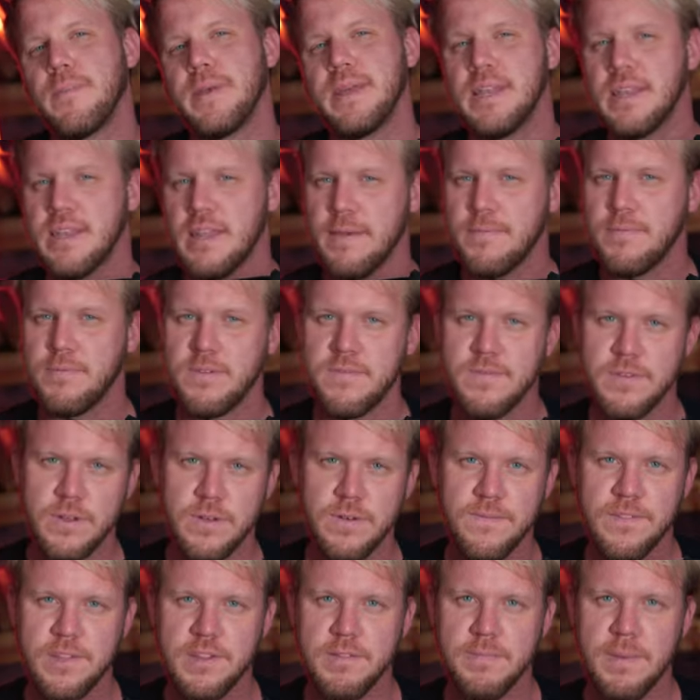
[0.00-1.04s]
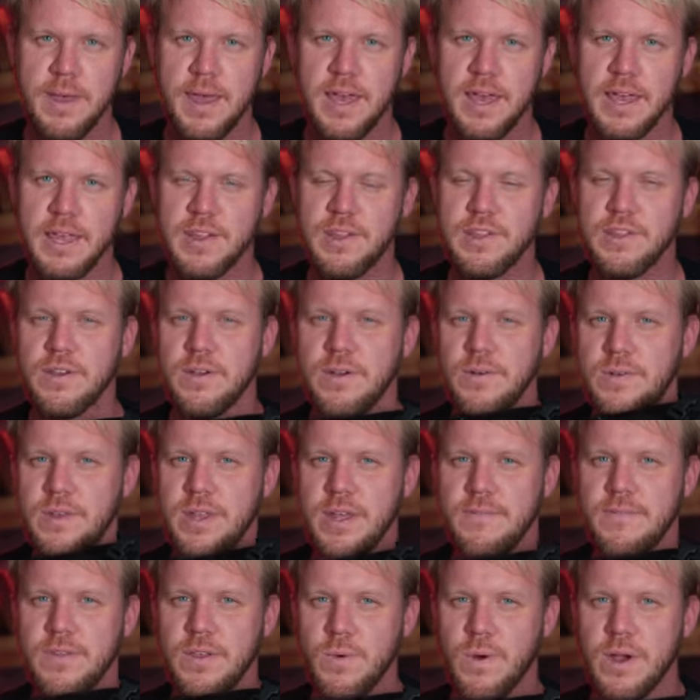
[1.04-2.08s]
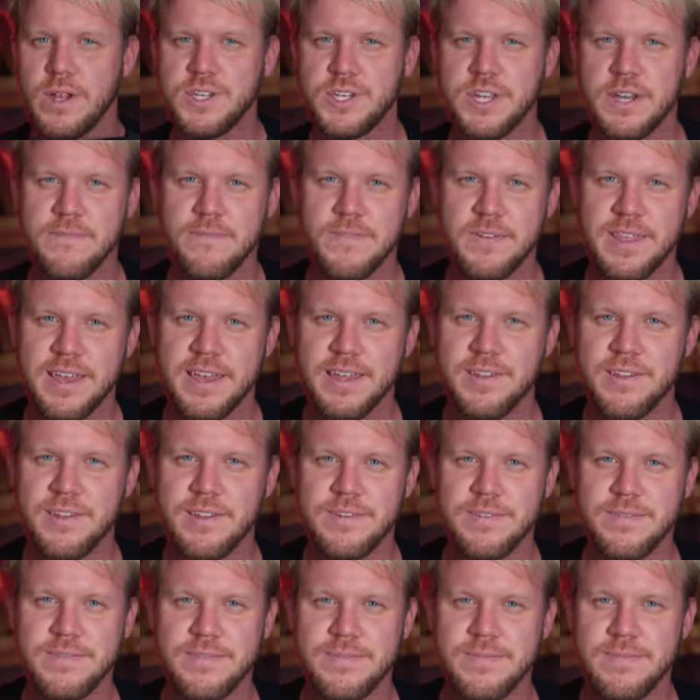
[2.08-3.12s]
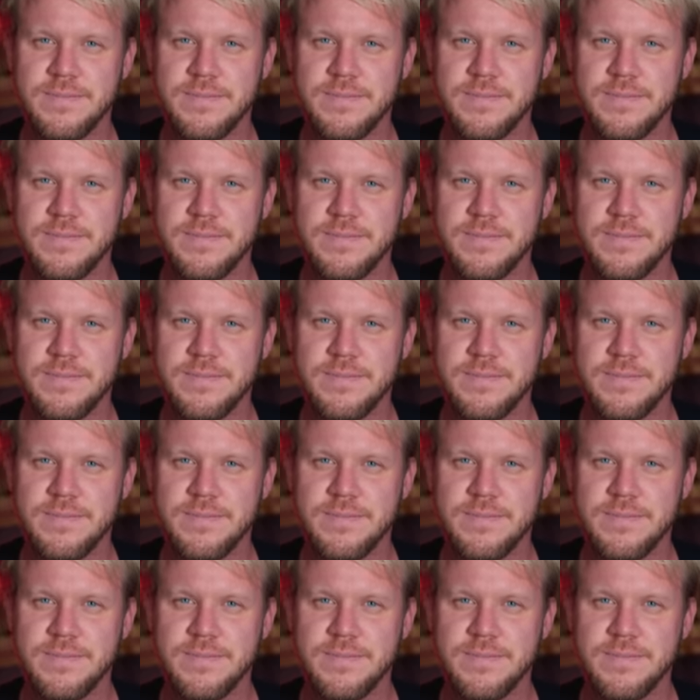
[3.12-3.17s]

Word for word: in-depth review of this bag, so definitely watch out for that soon.